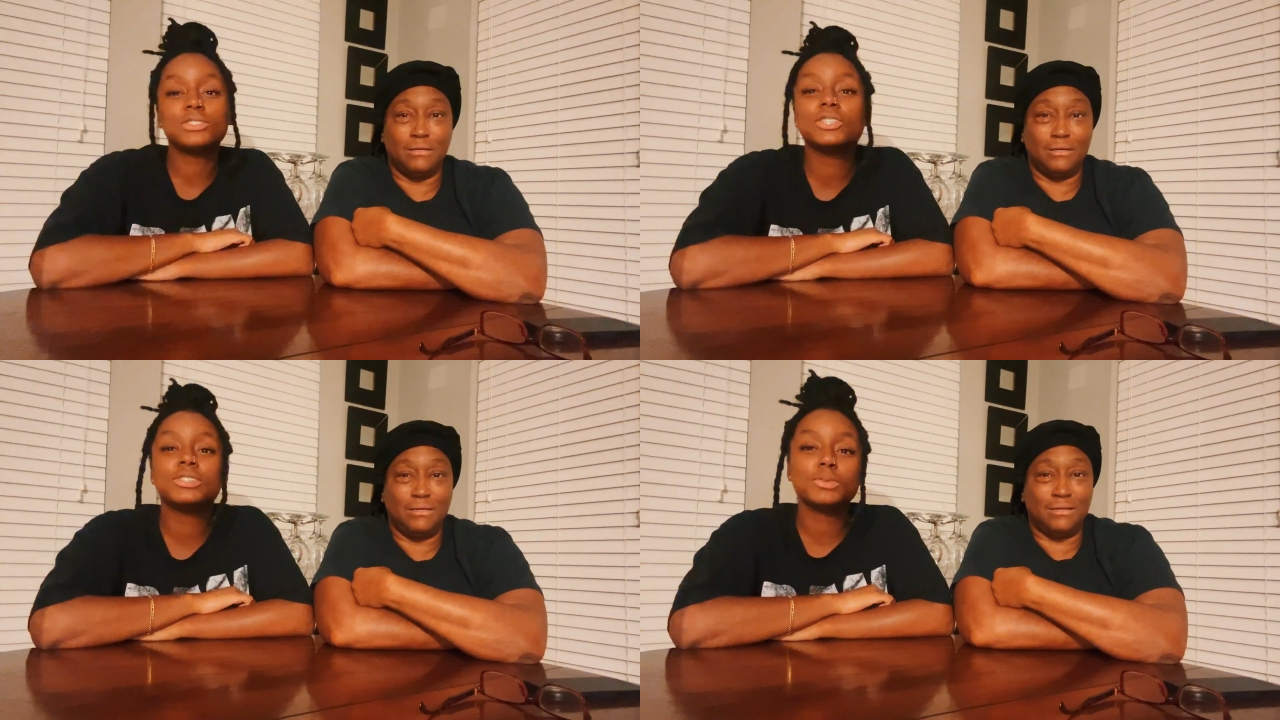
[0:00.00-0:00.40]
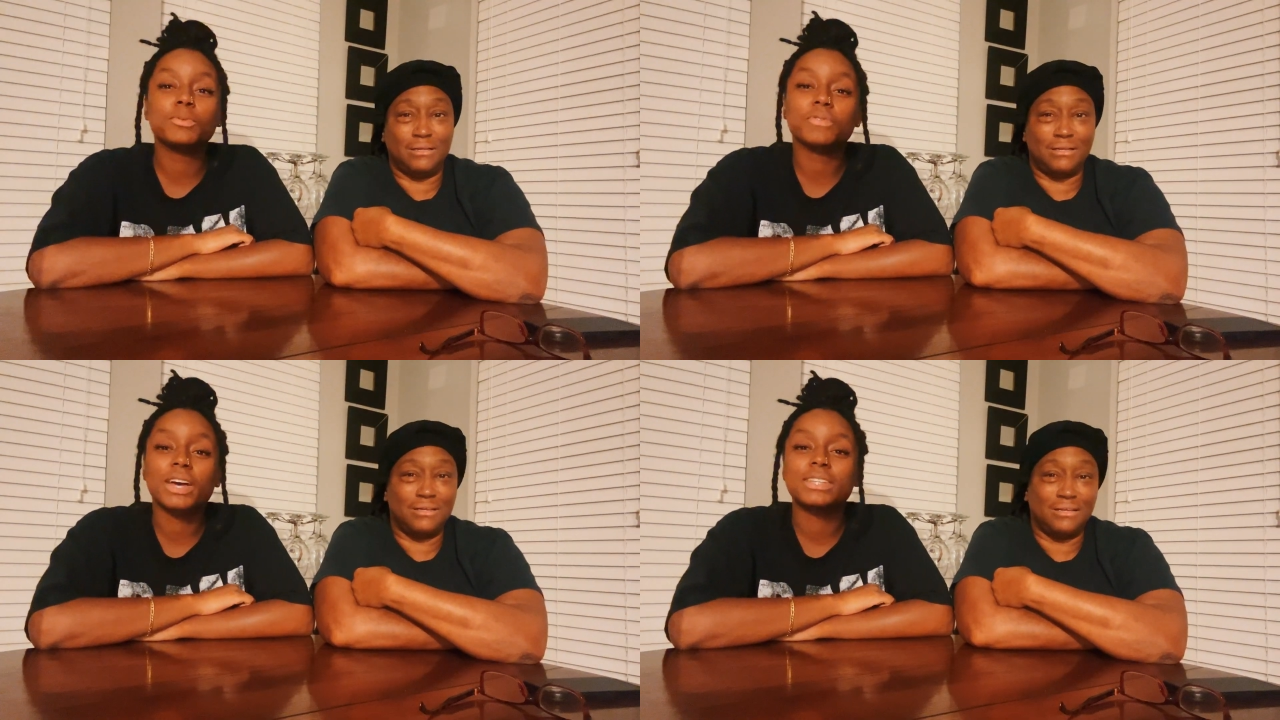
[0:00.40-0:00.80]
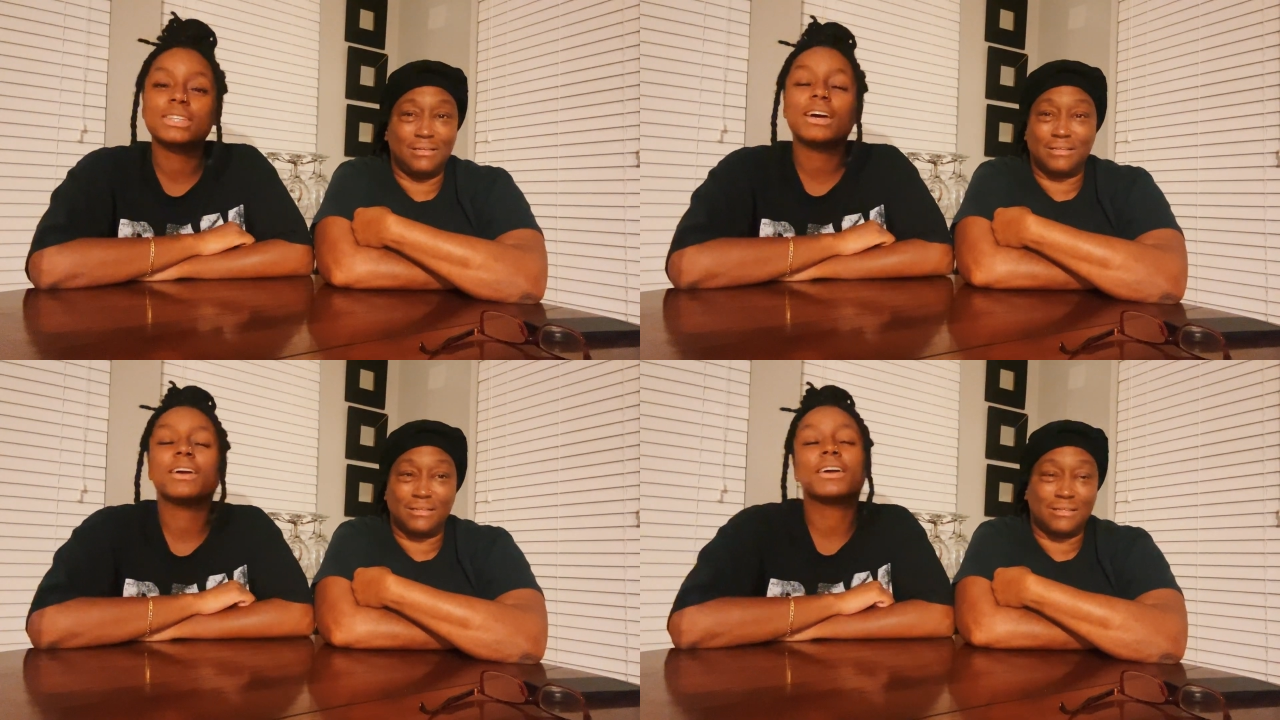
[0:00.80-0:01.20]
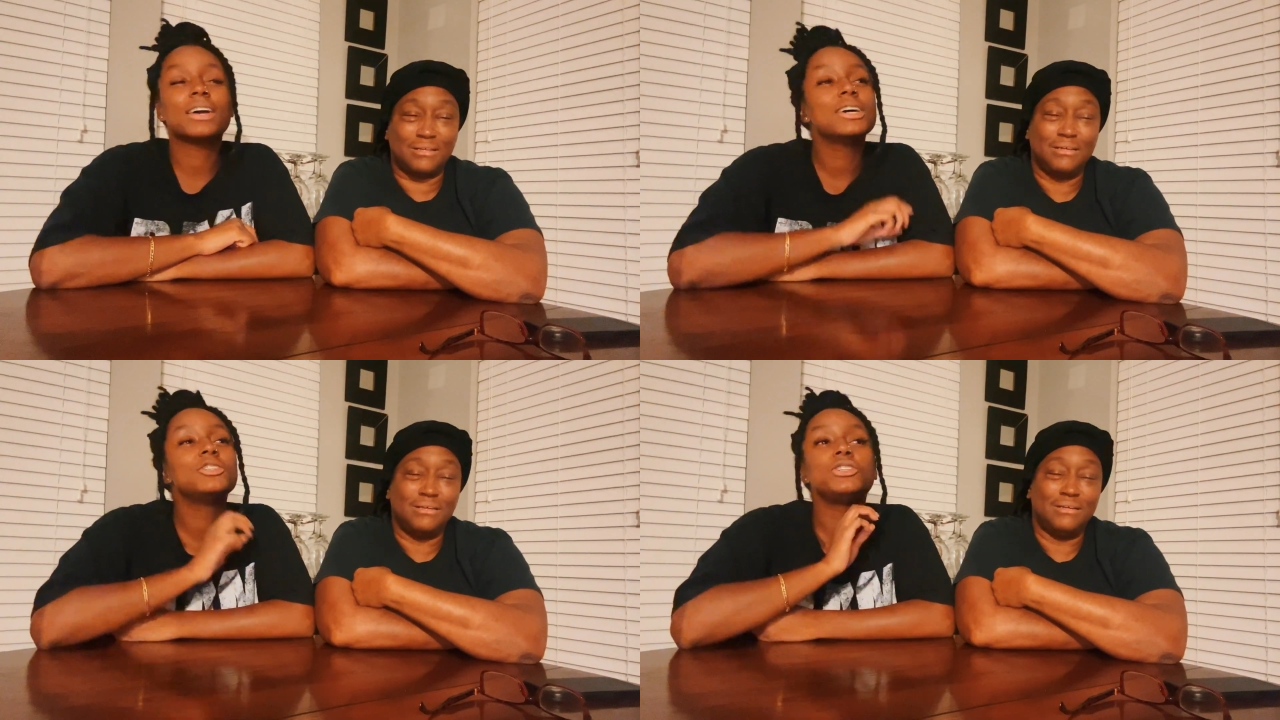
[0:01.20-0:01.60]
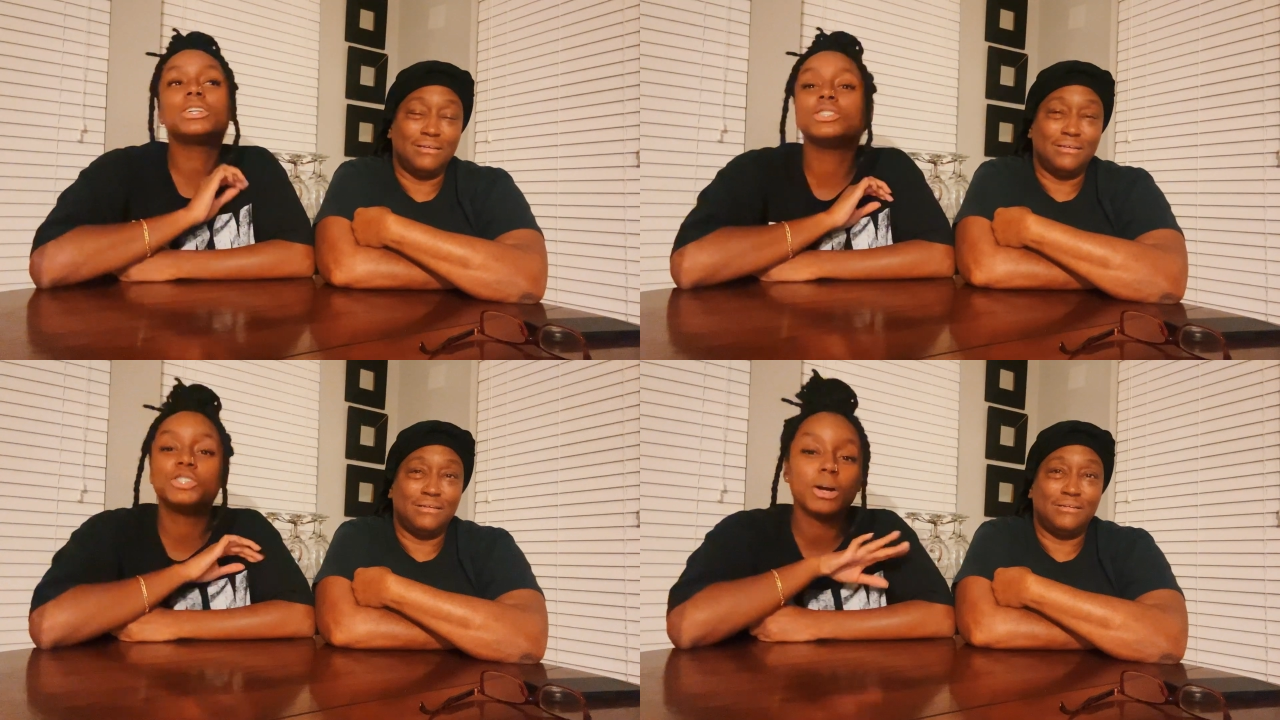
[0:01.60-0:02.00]
Speaker 1: she's super fast. Like she
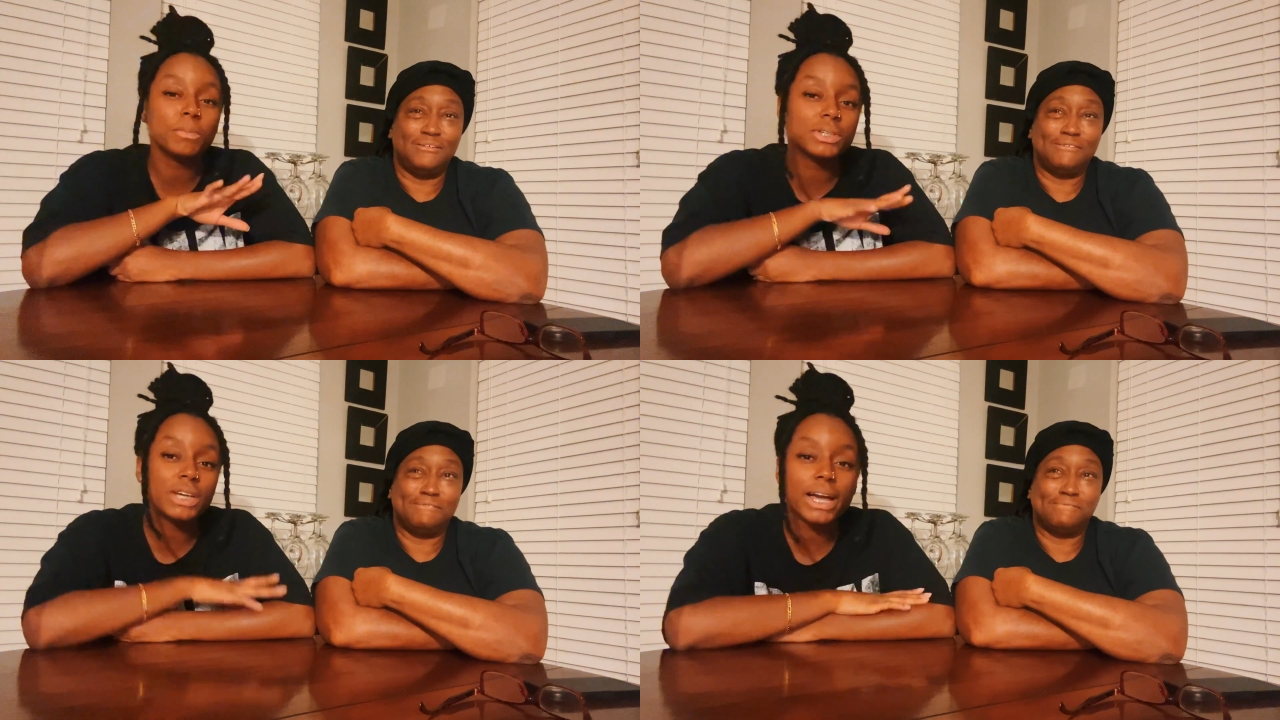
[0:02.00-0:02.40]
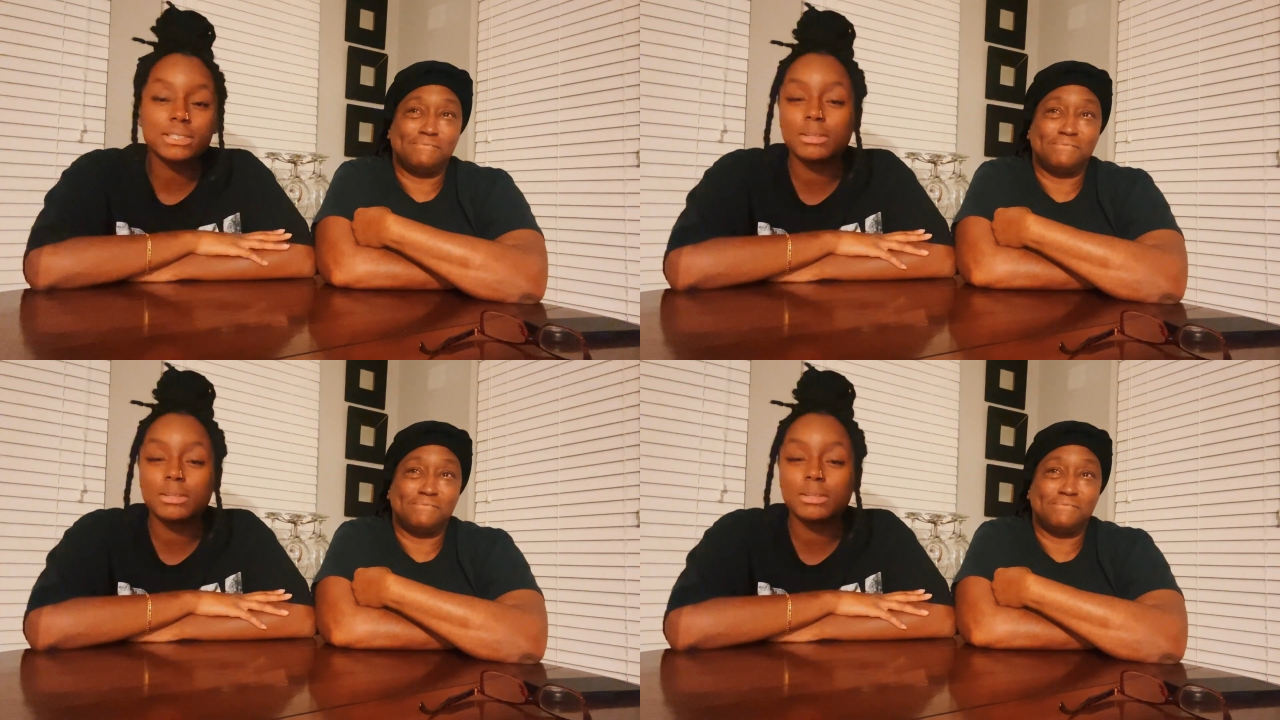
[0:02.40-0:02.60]
does jumping jacks